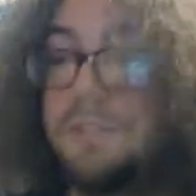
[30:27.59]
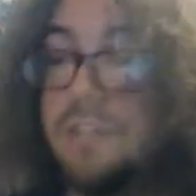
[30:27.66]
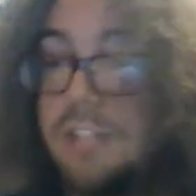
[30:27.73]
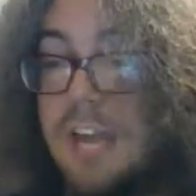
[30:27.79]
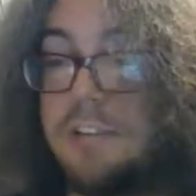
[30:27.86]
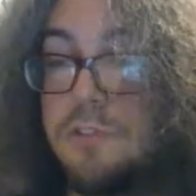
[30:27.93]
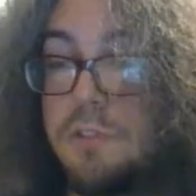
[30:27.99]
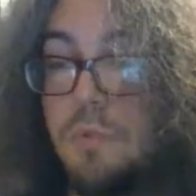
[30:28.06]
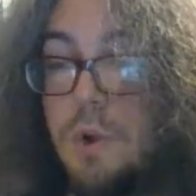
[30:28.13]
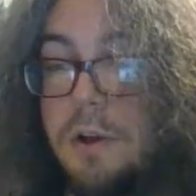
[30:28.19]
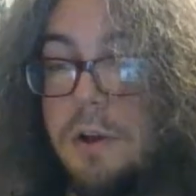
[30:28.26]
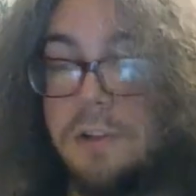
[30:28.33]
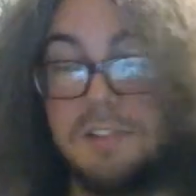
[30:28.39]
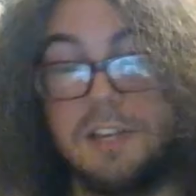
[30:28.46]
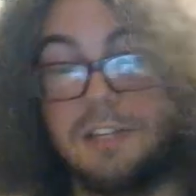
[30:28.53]
Tetris
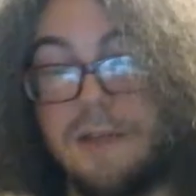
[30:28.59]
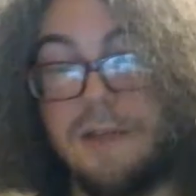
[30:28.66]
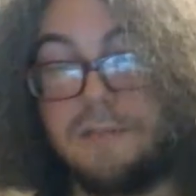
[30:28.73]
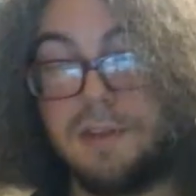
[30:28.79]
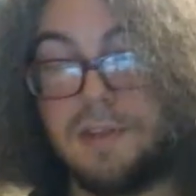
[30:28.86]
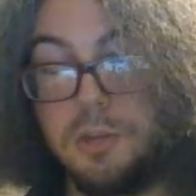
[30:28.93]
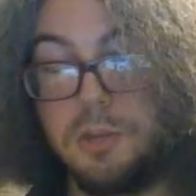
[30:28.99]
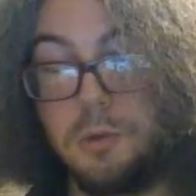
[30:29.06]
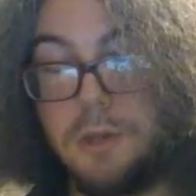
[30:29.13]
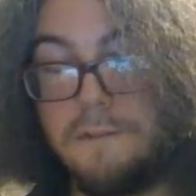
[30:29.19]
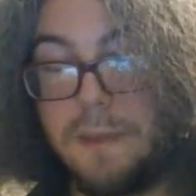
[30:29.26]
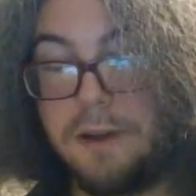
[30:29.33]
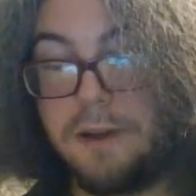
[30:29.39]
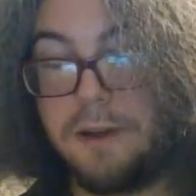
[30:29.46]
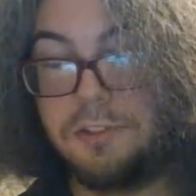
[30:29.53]
Worlds is everything you love
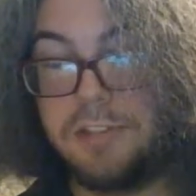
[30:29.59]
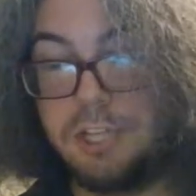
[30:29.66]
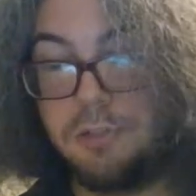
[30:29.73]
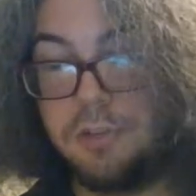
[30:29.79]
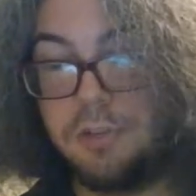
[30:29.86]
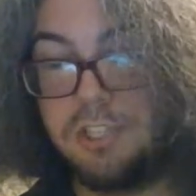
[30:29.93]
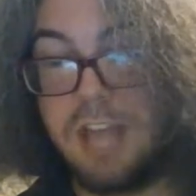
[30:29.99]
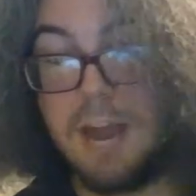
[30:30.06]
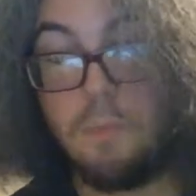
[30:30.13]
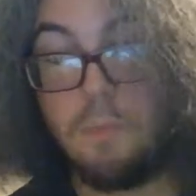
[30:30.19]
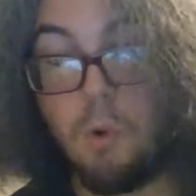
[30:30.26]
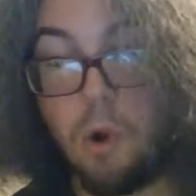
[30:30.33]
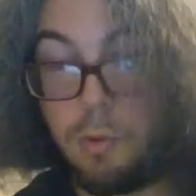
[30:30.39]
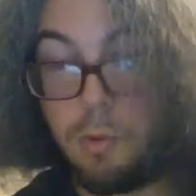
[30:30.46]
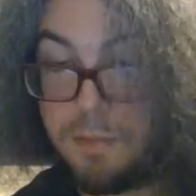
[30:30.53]
about Tetris and
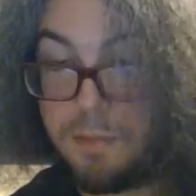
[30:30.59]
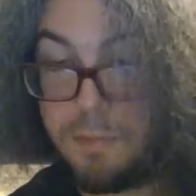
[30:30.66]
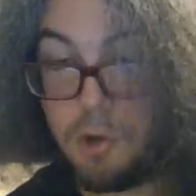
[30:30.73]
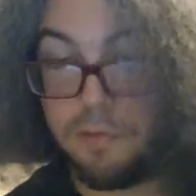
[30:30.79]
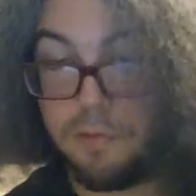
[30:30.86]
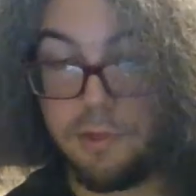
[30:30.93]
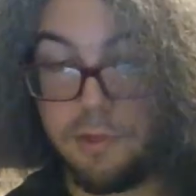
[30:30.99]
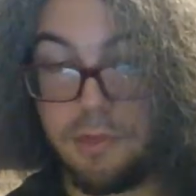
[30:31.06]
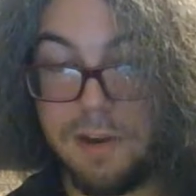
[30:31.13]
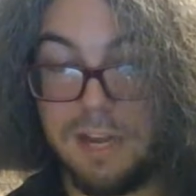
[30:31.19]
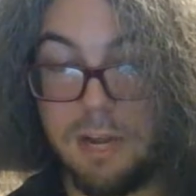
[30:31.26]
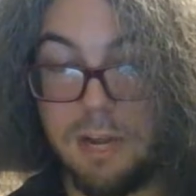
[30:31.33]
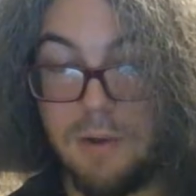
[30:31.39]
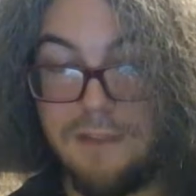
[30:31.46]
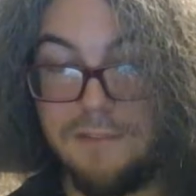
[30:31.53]
more, with beautiful 3D
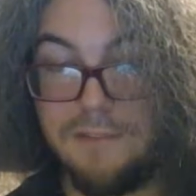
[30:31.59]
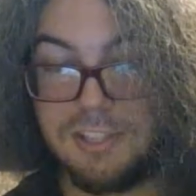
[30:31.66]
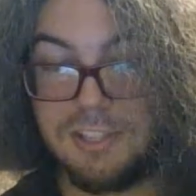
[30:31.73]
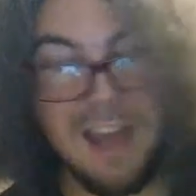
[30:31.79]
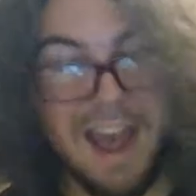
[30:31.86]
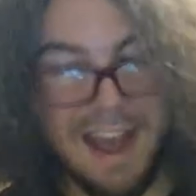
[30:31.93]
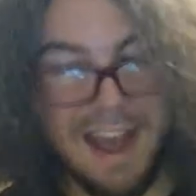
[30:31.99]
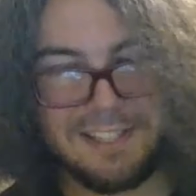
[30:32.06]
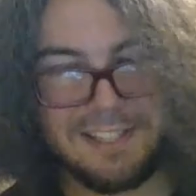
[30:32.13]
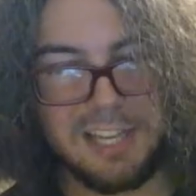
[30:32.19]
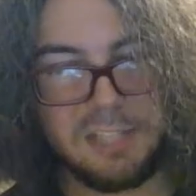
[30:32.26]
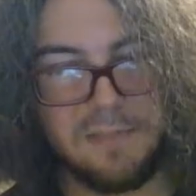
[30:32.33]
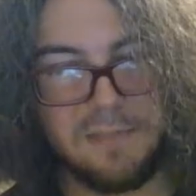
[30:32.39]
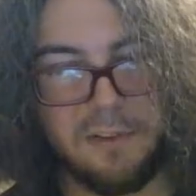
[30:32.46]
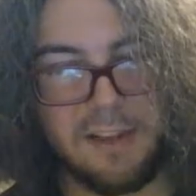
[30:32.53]
graphics and
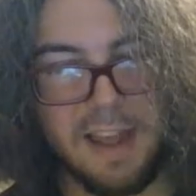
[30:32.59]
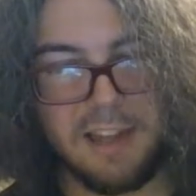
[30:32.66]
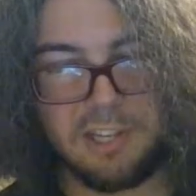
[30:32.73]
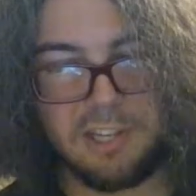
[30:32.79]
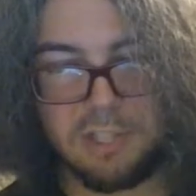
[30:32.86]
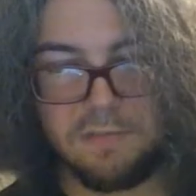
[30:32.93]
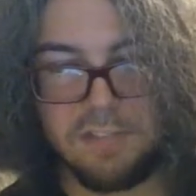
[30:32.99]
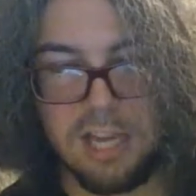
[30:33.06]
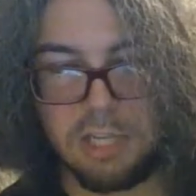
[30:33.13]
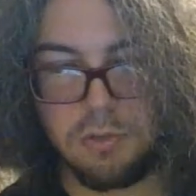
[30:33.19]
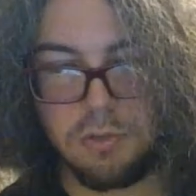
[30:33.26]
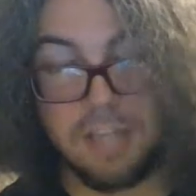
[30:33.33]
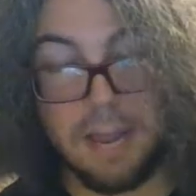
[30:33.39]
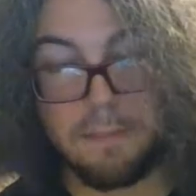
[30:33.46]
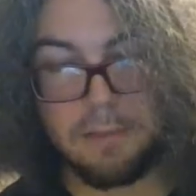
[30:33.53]
6 variations of
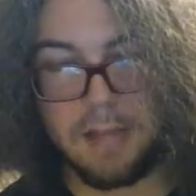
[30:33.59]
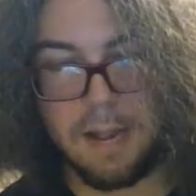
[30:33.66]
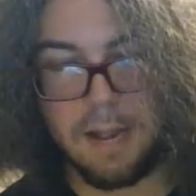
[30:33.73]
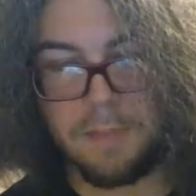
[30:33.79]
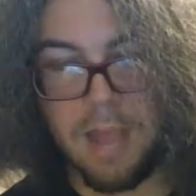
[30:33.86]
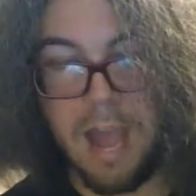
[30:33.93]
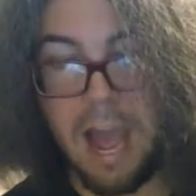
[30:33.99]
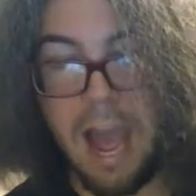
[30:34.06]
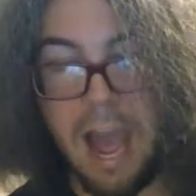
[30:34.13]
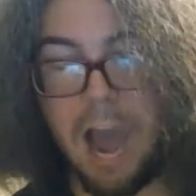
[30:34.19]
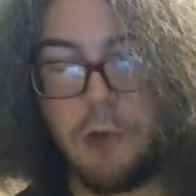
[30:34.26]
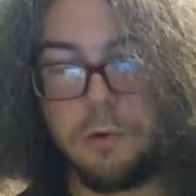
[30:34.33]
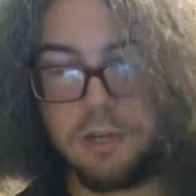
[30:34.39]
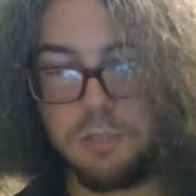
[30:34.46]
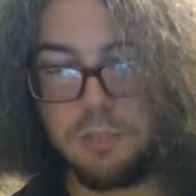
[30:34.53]
Tetris gameplay.
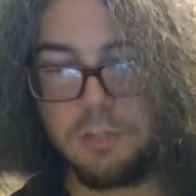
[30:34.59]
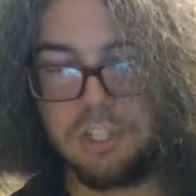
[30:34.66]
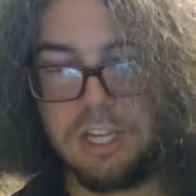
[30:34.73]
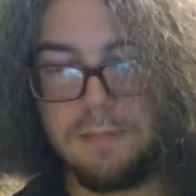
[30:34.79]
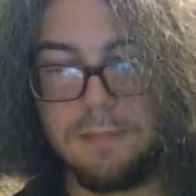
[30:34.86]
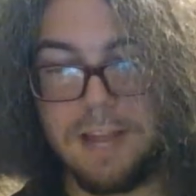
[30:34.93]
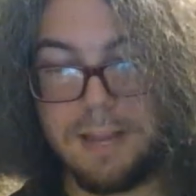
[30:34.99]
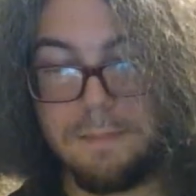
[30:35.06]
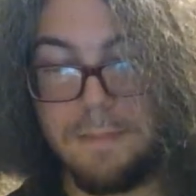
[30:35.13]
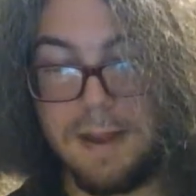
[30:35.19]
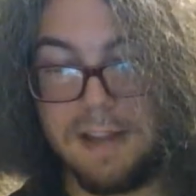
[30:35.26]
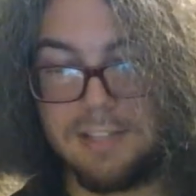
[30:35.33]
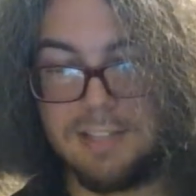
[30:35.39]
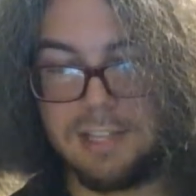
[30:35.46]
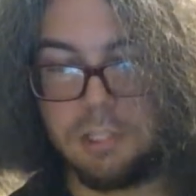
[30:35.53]
Hours will seem like
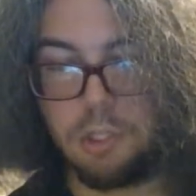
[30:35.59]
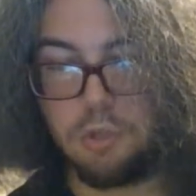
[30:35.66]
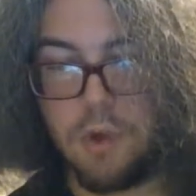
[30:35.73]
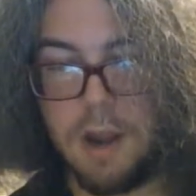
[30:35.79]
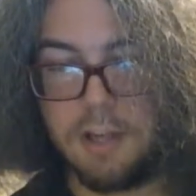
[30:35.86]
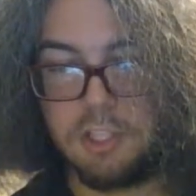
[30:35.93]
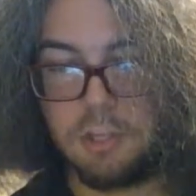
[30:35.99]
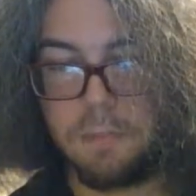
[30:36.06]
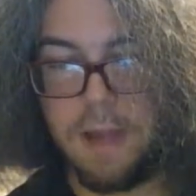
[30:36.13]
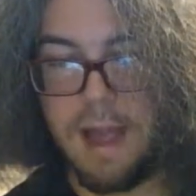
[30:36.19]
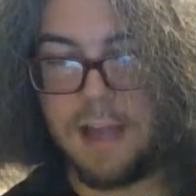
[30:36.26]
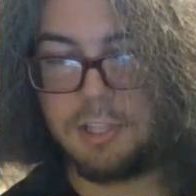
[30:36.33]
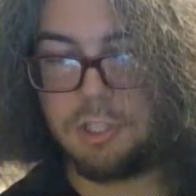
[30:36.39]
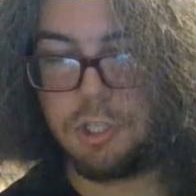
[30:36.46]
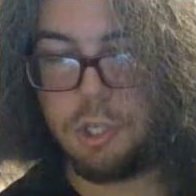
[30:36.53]
minutes as you try to
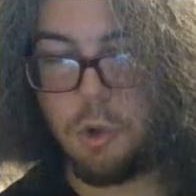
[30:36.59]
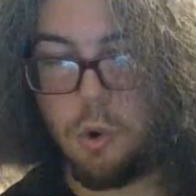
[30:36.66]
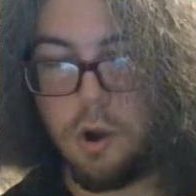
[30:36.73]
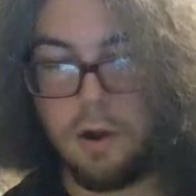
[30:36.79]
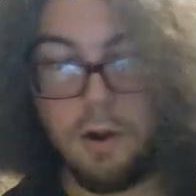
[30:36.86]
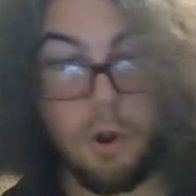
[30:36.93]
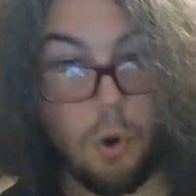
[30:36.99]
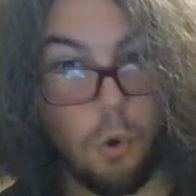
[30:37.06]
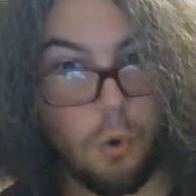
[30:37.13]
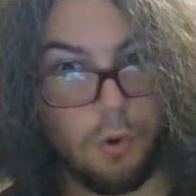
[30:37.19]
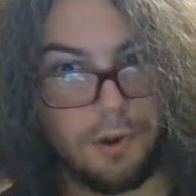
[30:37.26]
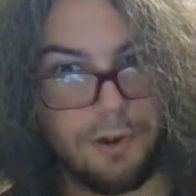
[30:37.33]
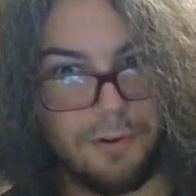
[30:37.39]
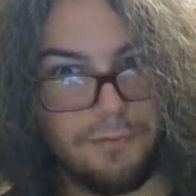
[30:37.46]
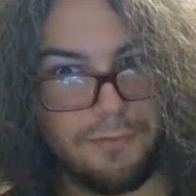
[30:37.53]
surpass your, or
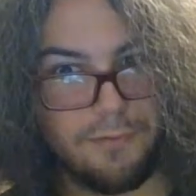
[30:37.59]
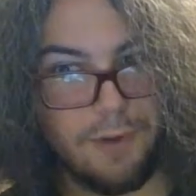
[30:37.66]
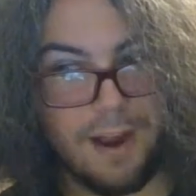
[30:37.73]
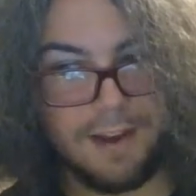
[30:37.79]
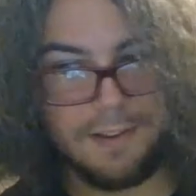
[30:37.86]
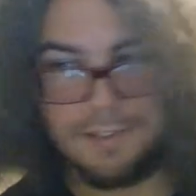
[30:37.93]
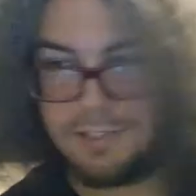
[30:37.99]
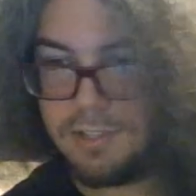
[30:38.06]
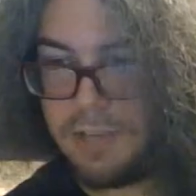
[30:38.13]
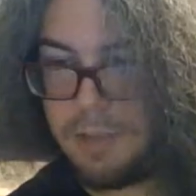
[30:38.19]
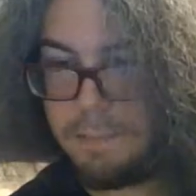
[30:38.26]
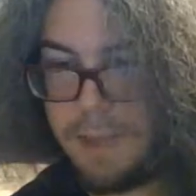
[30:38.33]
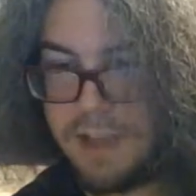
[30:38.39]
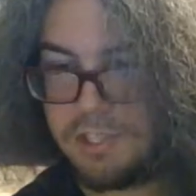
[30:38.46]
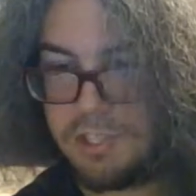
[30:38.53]
your friend's,
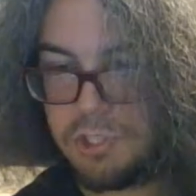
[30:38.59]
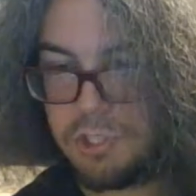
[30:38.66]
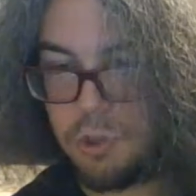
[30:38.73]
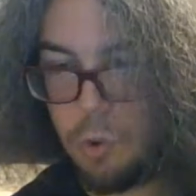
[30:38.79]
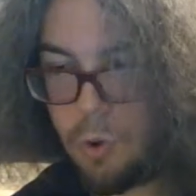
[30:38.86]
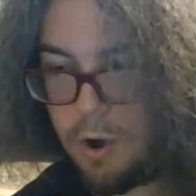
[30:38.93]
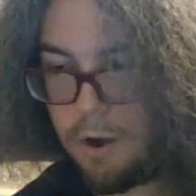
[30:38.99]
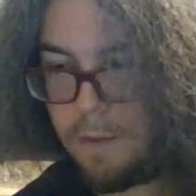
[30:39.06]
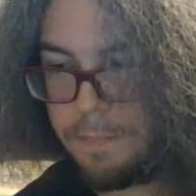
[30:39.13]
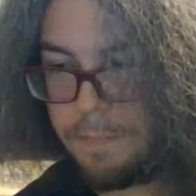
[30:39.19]
best score.